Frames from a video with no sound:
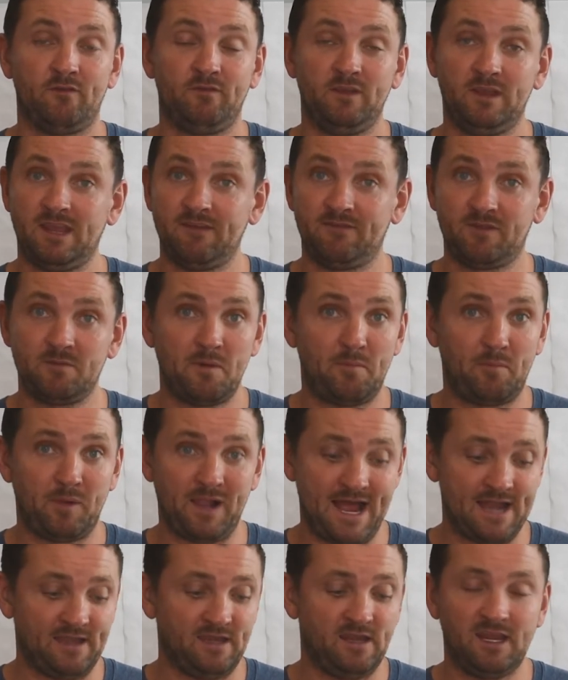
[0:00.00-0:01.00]
If you give them a
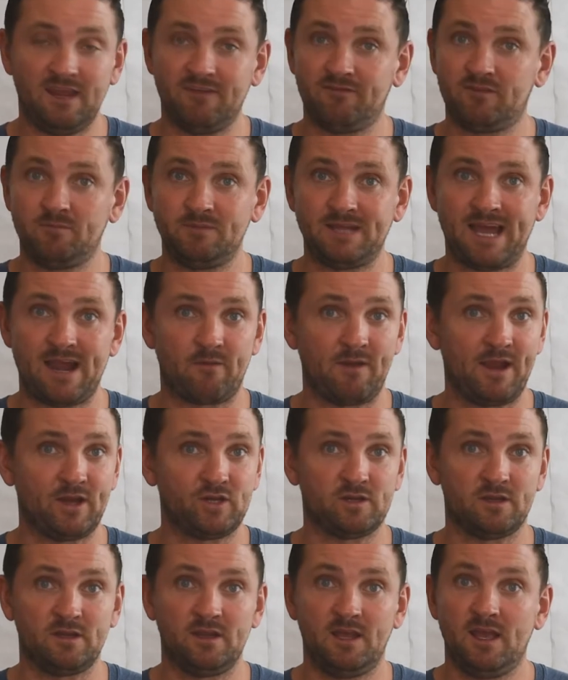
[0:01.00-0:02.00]
plan, you give them
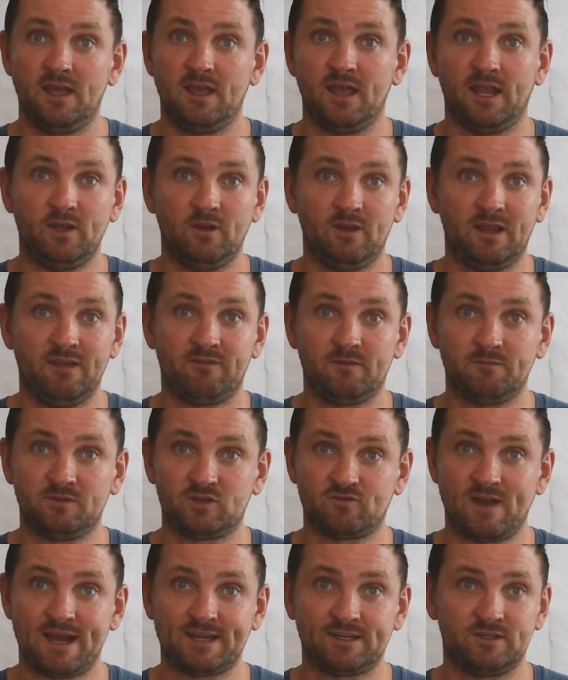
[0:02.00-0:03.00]
direction, and you give them
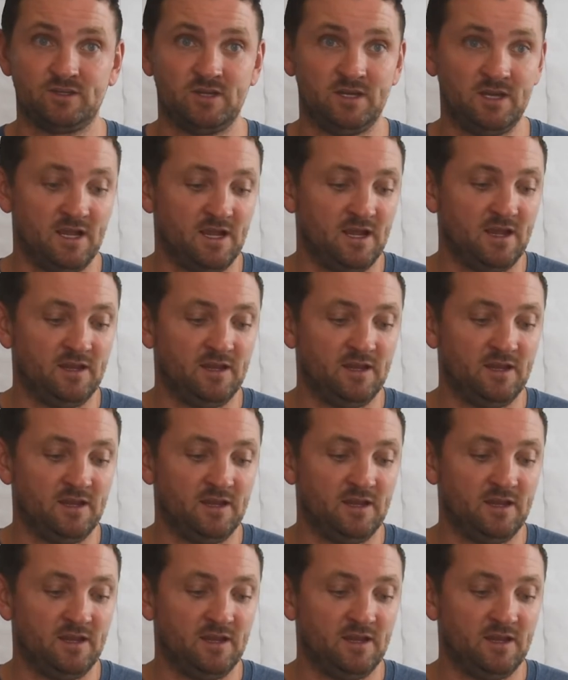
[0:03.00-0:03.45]
strategy,